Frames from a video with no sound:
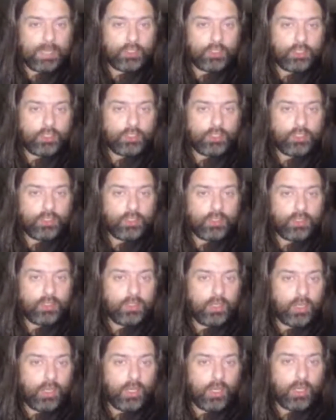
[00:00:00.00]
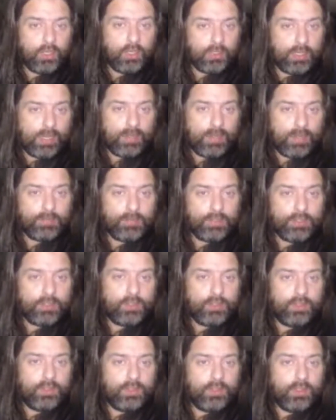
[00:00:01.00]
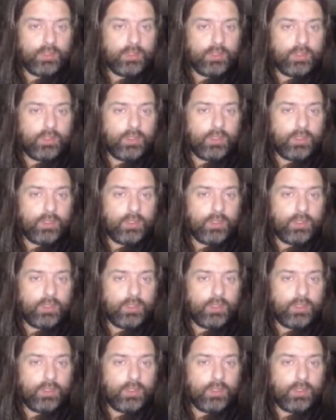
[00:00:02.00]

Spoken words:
matches on television.